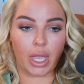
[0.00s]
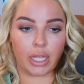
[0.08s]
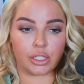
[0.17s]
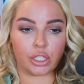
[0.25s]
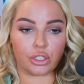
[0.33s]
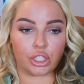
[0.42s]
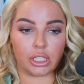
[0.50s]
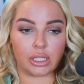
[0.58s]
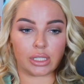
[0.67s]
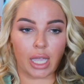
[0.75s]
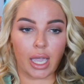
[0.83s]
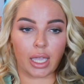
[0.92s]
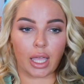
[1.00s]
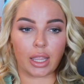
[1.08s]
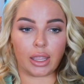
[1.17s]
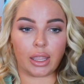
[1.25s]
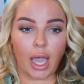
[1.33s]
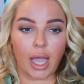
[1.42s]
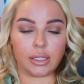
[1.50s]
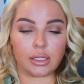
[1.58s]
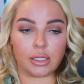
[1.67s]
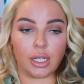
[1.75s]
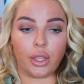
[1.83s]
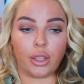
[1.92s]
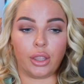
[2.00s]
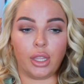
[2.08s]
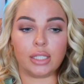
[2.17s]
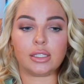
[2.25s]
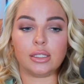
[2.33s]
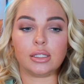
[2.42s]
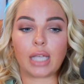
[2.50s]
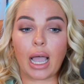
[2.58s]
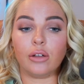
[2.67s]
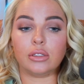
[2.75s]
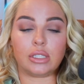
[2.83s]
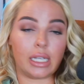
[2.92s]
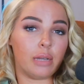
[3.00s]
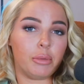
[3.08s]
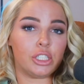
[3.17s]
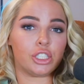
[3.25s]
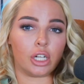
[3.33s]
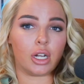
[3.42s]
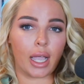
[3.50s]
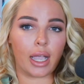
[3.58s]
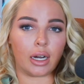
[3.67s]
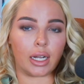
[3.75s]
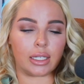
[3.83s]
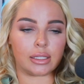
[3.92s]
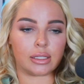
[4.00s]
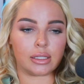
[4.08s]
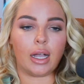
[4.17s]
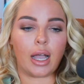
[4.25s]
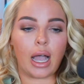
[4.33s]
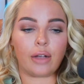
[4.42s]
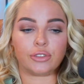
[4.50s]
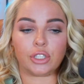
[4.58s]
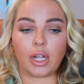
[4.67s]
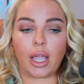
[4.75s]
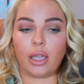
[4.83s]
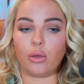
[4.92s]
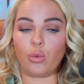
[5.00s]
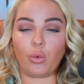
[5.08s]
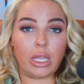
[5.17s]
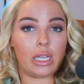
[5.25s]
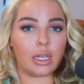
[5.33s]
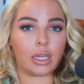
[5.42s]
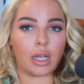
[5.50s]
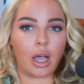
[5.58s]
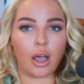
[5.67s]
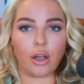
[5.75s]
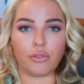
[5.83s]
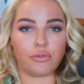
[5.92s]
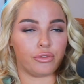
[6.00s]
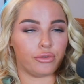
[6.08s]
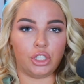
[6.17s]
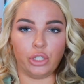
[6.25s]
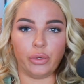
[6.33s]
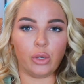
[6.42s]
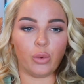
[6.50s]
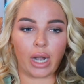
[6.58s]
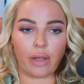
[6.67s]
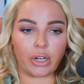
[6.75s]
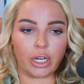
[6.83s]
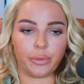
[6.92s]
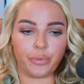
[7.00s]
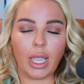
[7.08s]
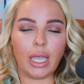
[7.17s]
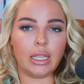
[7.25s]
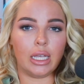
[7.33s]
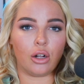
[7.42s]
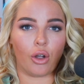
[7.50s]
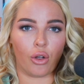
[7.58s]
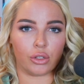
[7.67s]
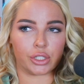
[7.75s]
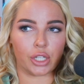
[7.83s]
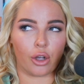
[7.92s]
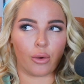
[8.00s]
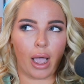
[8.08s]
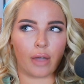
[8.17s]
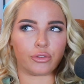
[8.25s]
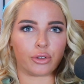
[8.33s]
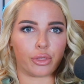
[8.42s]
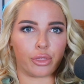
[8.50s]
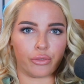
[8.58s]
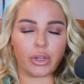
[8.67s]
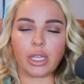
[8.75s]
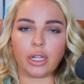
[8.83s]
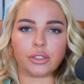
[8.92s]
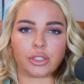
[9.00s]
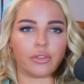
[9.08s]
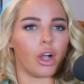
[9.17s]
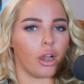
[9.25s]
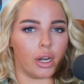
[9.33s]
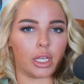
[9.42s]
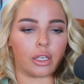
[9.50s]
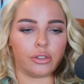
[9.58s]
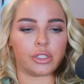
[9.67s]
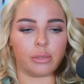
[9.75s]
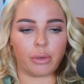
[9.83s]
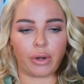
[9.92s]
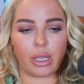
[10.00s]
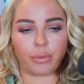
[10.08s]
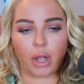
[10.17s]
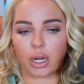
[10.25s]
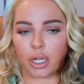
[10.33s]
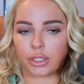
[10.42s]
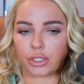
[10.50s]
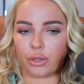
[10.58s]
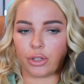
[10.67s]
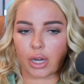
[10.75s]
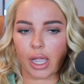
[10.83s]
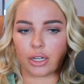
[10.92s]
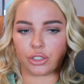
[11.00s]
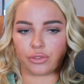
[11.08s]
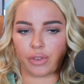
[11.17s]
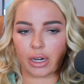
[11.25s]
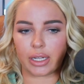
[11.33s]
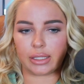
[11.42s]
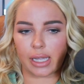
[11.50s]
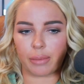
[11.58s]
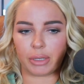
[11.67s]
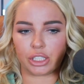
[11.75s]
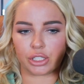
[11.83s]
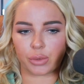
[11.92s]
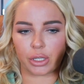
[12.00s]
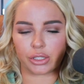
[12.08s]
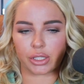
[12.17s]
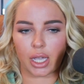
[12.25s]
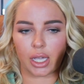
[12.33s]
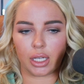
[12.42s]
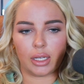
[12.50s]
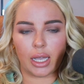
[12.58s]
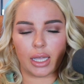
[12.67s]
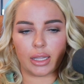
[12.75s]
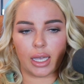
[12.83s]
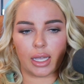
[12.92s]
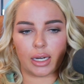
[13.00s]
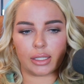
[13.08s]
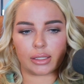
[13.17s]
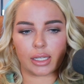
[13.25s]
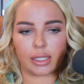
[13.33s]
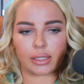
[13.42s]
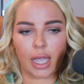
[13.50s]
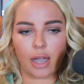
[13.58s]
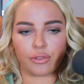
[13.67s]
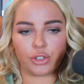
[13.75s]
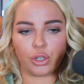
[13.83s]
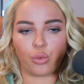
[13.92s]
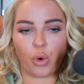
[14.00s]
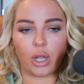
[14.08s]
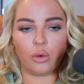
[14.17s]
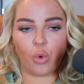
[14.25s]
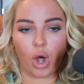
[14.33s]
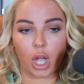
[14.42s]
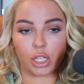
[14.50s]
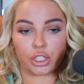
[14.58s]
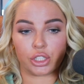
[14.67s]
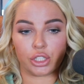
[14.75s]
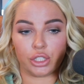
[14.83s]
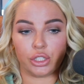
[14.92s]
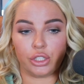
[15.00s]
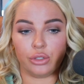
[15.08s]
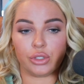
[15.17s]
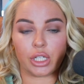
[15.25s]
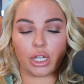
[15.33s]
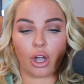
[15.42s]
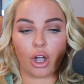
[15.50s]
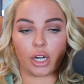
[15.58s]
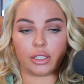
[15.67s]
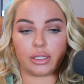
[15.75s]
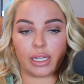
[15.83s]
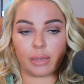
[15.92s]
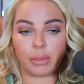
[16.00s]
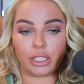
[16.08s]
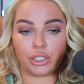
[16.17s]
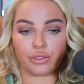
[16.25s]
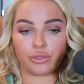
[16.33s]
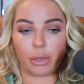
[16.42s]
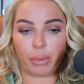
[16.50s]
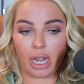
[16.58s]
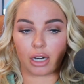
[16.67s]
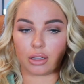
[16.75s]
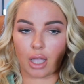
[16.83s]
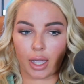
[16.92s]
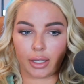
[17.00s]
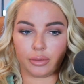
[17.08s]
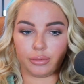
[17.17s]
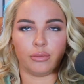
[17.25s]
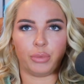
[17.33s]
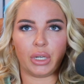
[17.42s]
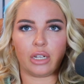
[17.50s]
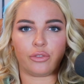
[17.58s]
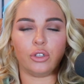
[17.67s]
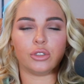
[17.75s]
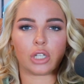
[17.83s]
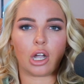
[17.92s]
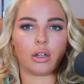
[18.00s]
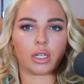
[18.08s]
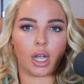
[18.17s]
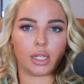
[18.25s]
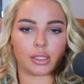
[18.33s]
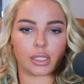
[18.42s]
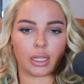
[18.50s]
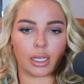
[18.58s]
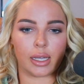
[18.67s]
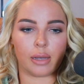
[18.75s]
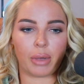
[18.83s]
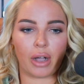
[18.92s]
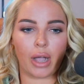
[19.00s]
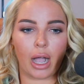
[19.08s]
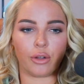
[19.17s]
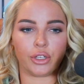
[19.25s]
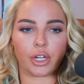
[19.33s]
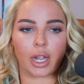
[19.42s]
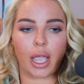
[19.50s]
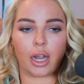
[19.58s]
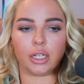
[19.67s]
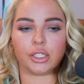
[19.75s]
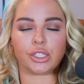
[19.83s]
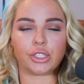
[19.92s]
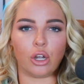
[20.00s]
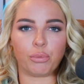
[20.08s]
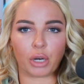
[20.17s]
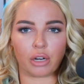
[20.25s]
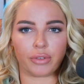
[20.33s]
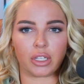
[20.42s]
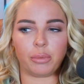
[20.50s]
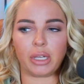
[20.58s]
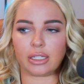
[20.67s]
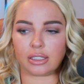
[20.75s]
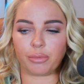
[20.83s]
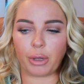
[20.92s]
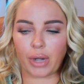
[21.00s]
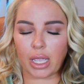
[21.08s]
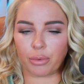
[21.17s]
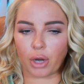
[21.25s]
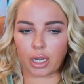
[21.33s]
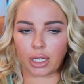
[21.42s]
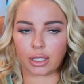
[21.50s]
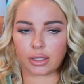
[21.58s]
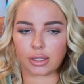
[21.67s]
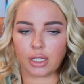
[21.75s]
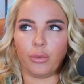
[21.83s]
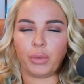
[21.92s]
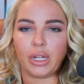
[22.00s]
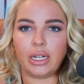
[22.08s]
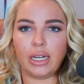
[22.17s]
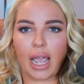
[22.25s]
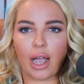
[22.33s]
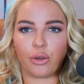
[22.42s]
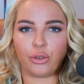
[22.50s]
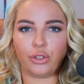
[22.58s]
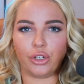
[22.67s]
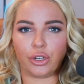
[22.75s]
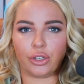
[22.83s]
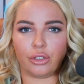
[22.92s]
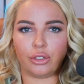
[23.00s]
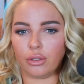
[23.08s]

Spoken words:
And so she's saying that this is how damaged her hair is after a week of doing whatever. And then also after 3 years of already using Monat products. So your hair is very damaged is what you're saying. And then it says after one wash using our damage repair line. But if you talk constantly about how your hair is so perfect because of Monat products, but now you're